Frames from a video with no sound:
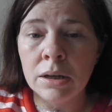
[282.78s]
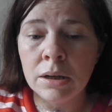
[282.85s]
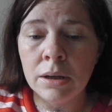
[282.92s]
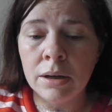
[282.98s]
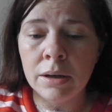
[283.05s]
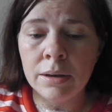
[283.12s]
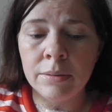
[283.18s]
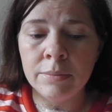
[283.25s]

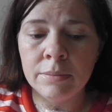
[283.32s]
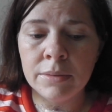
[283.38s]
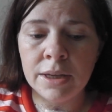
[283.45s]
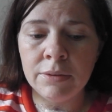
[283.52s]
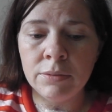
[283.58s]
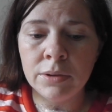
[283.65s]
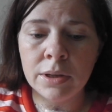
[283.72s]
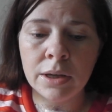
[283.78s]

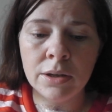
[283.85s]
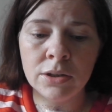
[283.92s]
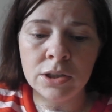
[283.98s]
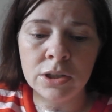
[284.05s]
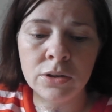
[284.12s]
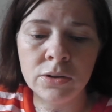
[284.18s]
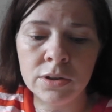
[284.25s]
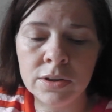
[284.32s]
Even though
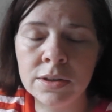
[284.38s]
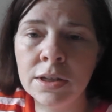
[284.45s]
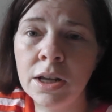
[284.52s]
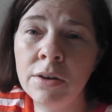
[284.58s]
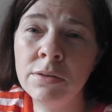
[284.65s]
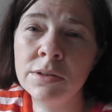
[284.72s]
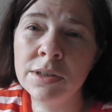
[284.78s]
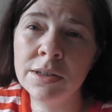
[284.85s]
children's
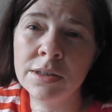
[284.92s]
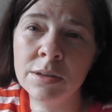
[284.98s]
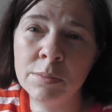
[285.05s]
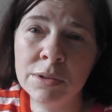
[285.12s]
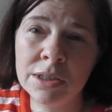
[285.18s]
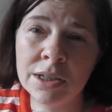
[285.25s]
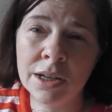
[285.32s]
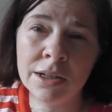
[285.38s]
services and
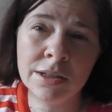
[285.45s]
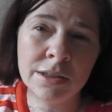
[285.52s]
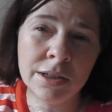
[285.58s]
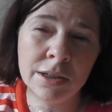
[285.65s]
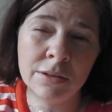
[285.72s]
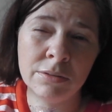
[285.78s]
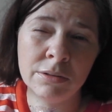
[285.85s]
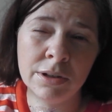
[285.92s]

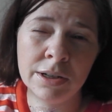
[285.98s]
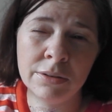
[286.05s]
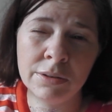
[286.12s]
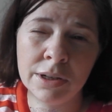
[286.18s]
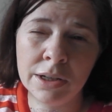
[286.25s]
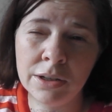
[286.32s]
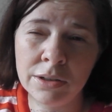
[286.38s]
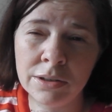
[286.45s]
maternity are really,
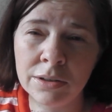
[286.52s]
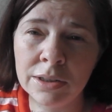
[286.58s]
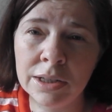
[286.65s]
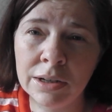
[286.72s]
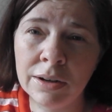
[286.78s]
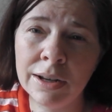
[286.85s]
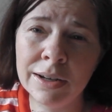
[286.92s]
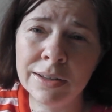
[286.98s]
really good on the
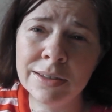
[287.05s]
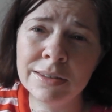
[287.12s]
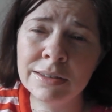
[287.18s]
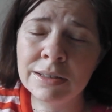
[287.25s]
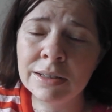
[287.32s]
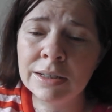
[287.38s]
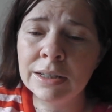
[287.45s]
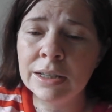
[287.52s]

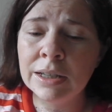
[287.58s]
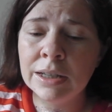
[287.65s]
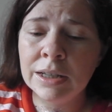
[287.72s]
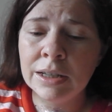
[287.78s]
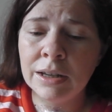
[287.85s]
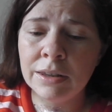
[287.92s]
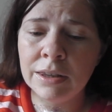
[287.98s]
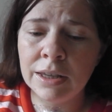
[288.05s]
island,
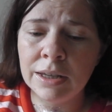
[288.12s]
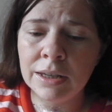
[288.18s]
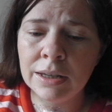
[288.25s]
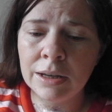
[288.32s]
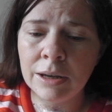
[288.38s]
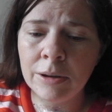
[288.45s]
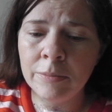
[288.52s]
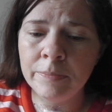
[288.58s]
I think
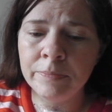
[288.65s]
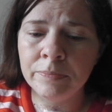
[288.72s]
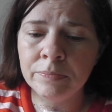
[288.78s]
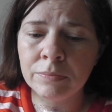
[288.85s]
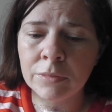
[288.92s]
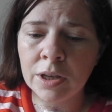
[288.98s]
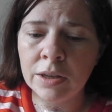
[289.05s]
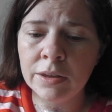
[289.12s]

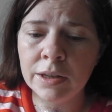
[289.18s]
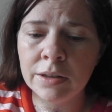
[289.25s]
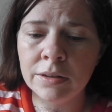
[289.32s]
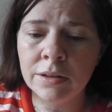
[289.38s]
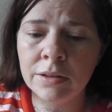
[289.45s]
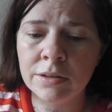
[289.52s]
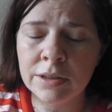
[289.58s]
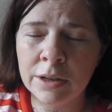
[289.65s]

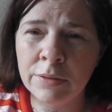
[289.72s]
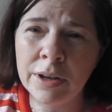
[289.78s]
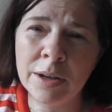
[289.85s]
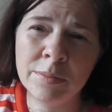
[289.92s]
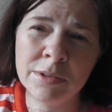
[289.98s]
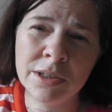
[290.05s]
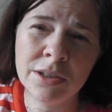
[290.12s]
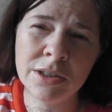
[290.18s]
that
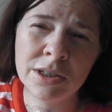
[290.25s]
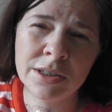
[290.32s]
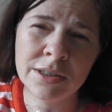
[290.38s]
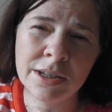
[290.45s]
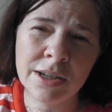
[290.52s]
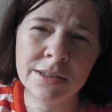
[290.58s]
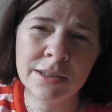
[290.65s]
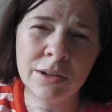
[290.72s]
Southampton just
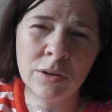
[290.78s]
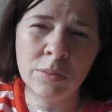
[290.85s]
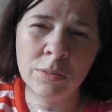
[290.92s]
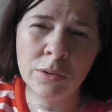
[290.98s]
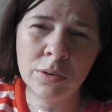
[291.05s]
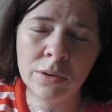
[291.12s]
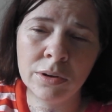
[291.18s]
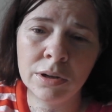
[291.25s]
has a lot
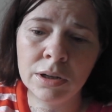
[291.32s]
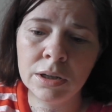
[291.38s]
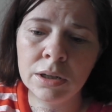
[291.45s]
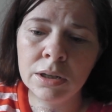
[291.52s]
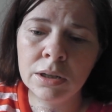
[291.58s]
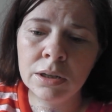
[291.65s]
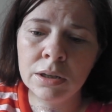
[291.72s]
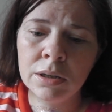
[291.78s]
more
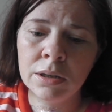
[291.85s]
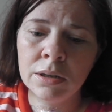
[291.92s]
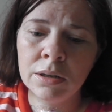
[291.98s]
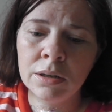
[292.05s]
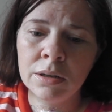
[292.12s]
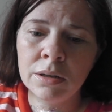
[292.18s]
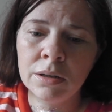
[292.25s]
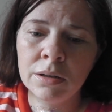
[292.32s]

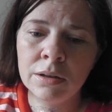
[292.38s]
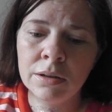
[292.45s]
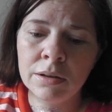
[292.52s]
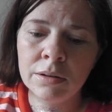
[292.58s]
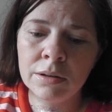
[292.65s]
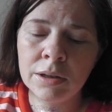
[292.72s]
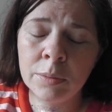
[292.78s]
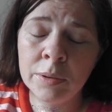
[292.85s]

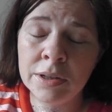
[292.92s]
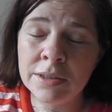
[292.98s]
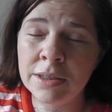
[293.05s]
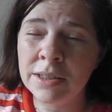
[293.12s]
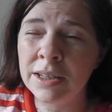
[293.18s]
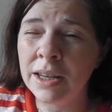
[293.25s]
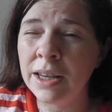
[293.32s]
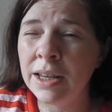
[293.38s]

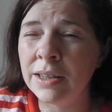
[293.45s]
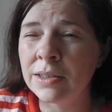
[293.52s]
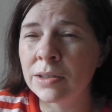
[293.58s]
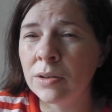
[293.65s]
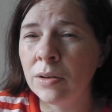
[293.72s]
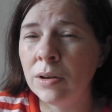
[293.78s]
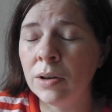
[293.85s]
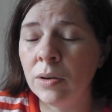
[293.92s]
capacity. It's
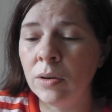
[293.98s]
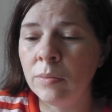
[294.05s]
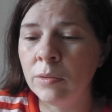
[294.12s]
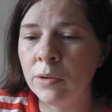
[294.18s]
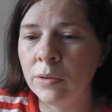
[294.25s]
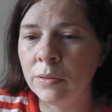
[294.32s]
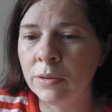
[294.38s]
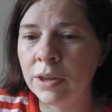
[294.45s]
got a lot
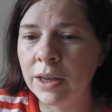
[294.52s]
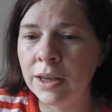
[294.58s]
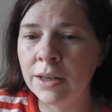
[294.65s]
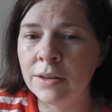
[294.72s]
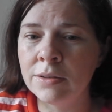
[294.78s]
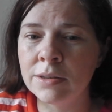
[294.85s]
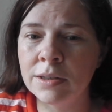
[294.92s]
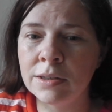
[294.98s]
more
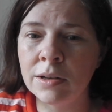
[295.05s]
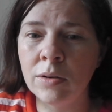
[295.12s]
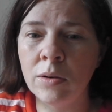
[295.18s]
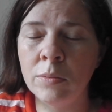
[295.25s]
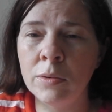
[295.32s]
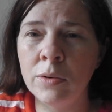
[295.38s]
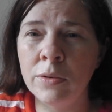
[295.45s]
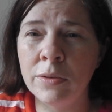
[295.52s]
things, there's a
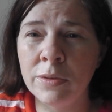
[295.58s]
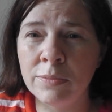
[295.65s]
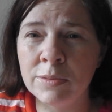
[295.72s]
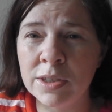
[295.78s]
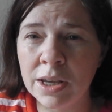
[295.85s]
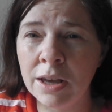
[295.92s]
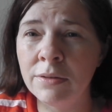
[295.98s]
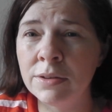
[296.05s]
lot more
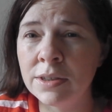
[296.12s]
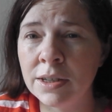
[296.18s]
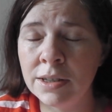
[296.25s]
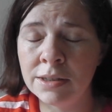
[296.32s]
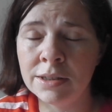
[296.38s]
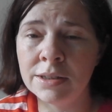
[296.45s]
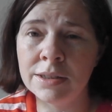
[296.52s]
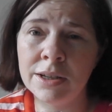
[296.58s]

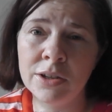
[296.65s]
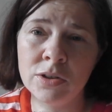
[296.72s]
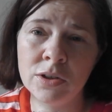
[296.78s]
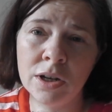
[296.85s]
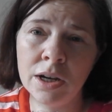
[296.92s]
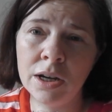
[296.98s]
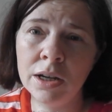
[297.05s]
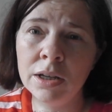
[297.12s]
services,
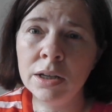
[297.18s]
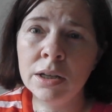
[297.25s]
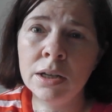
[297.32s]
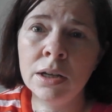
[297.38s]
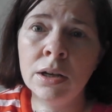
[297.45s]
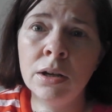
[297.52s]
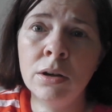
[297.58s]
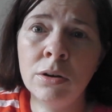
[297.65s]
etc.
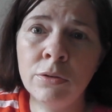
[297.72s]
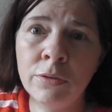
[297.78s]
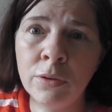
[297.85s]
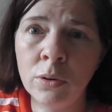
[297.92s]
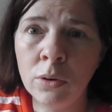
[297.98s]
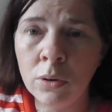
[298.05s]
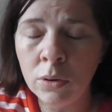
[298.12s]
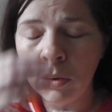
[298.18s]

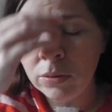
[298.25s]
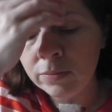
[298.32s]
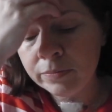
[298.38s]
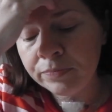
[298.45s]
for